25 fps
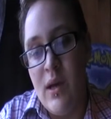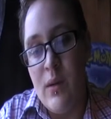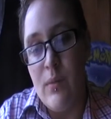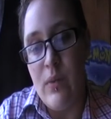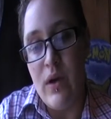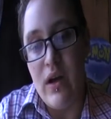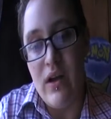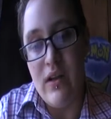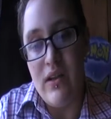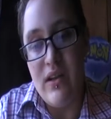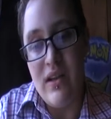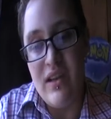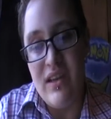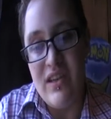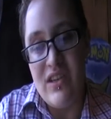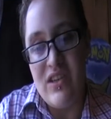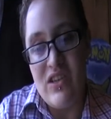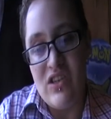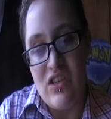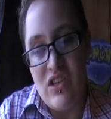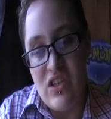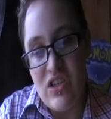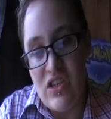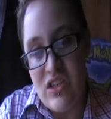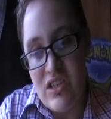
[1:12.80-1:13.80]
but
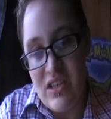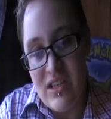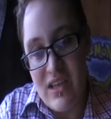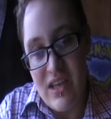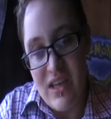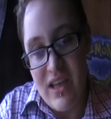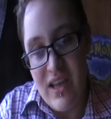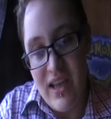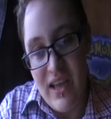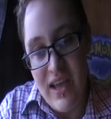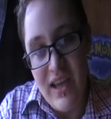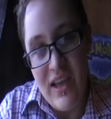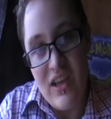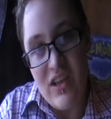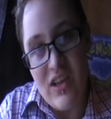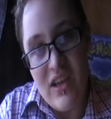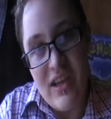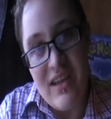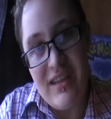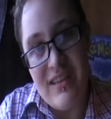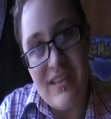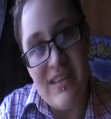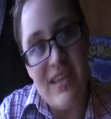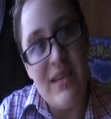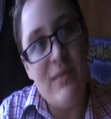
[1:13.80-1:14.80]
it's just...
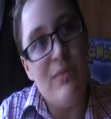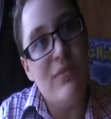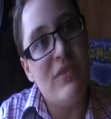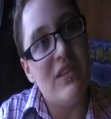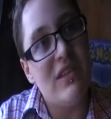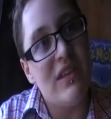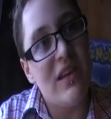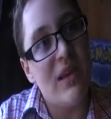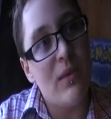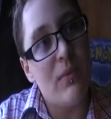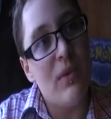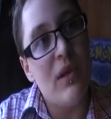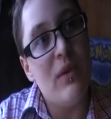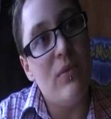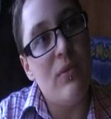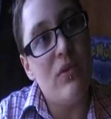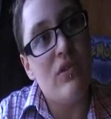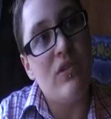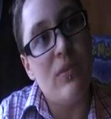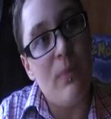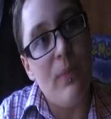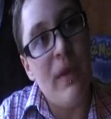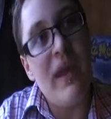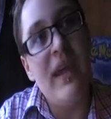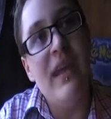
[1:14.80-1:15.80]
It seems like
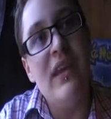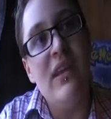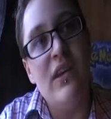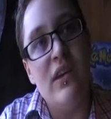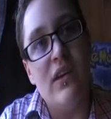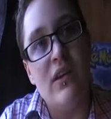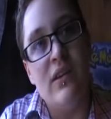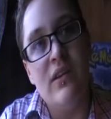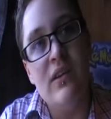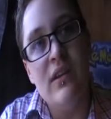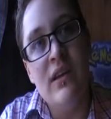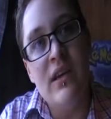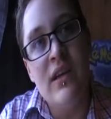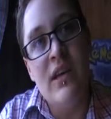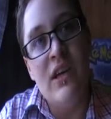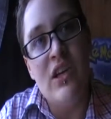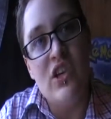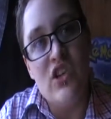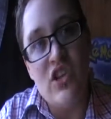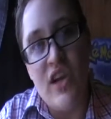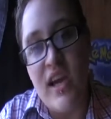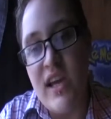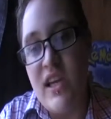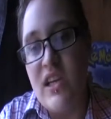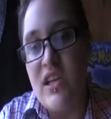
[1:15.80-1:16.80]
people's opinion
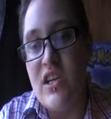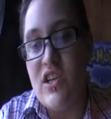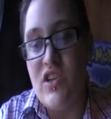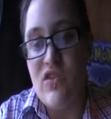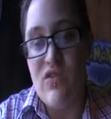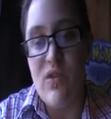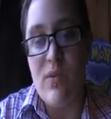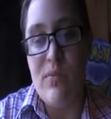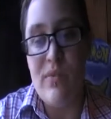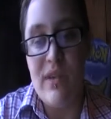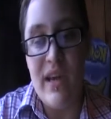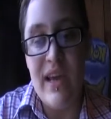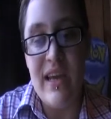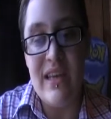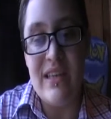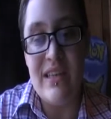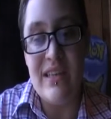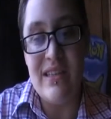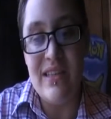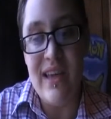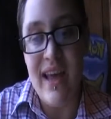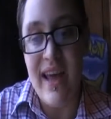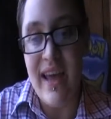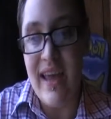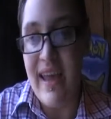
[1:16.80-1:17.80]
changes from day
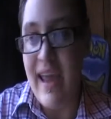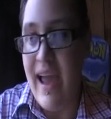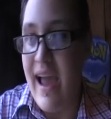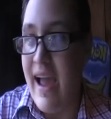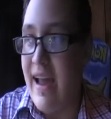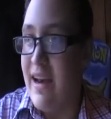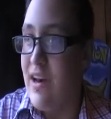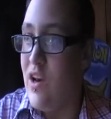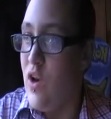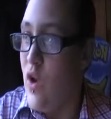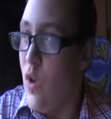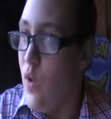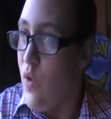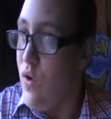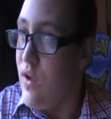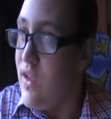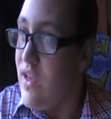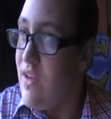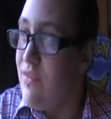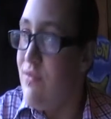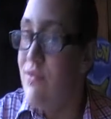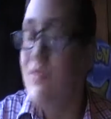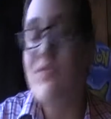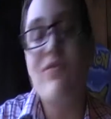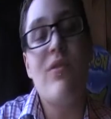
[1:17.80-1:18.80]
to day, and not
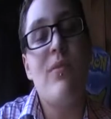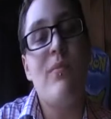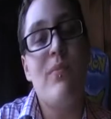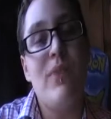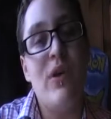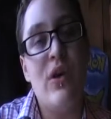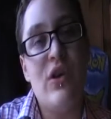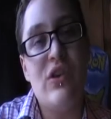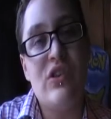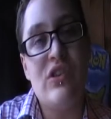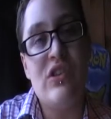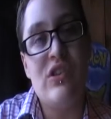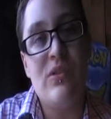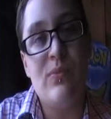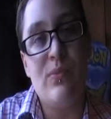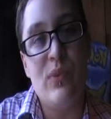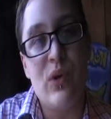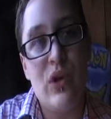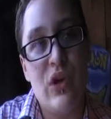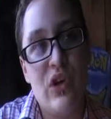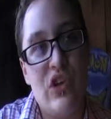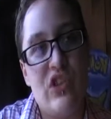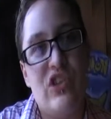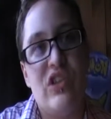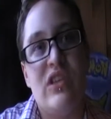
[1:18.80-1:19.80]
even from person to
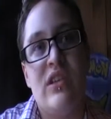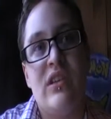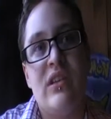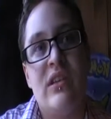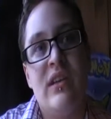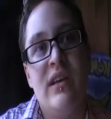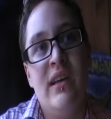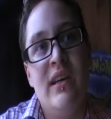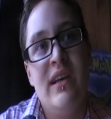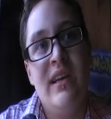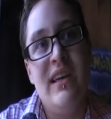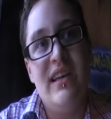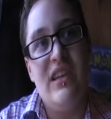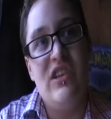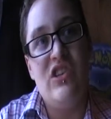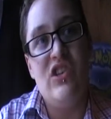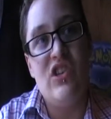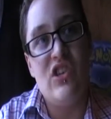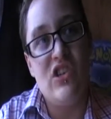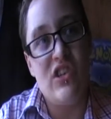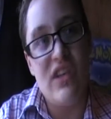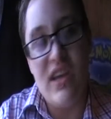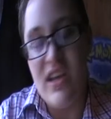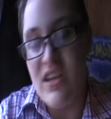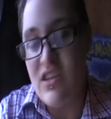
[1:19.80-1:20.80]
person.
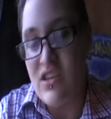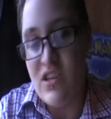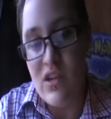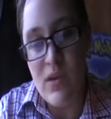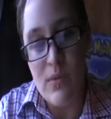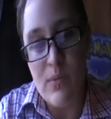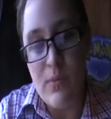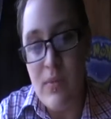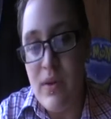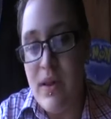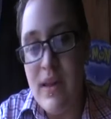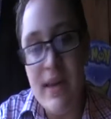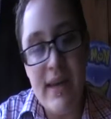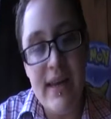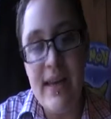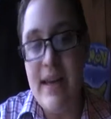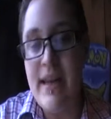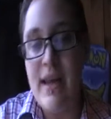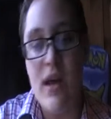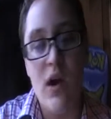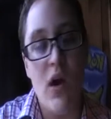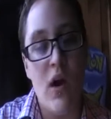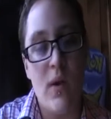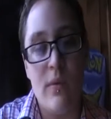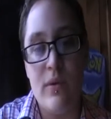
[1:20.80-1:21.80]
It's
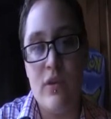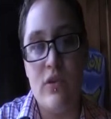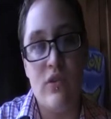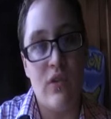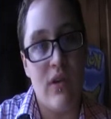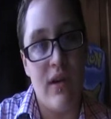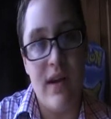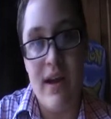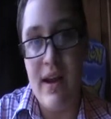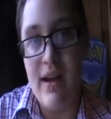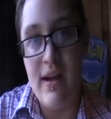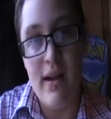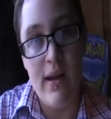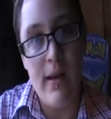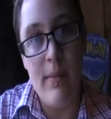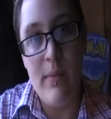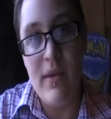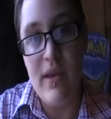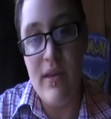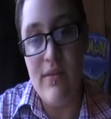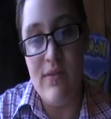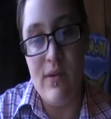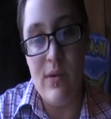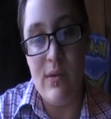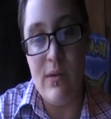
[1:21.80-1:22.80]
completely arbitrary. Let
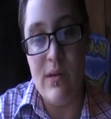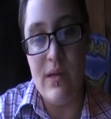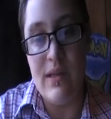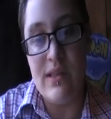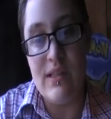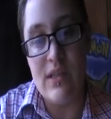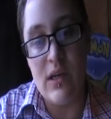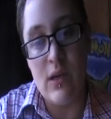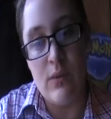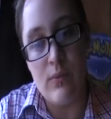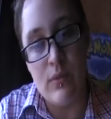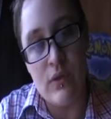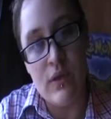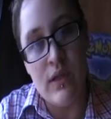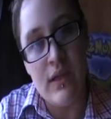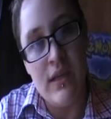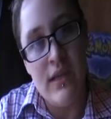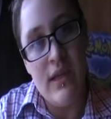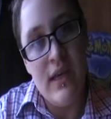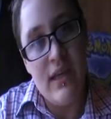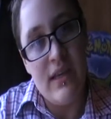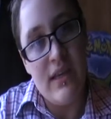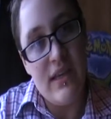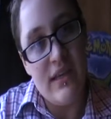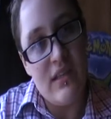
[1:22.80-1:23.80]
me give you a good example.
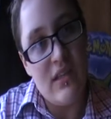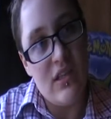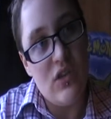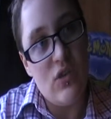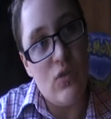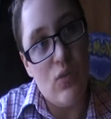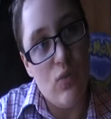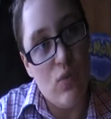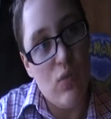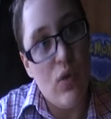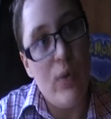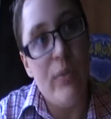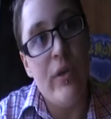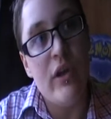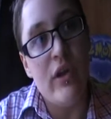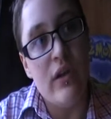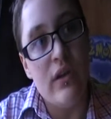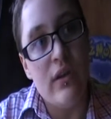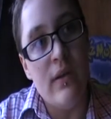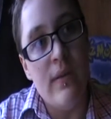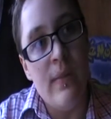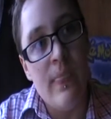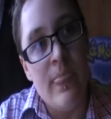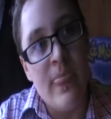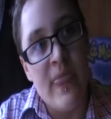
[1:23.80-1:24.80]
There's this
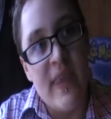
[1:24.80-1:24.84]
woman